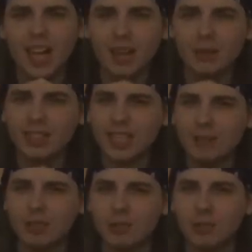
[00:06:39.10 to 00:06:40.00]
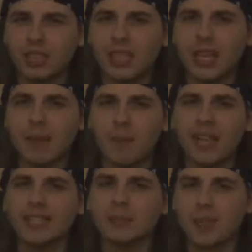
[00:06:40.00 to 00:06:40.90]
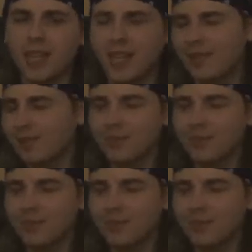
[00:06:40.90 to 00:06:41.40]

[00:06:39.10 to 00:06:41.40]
I was absolutely amazed by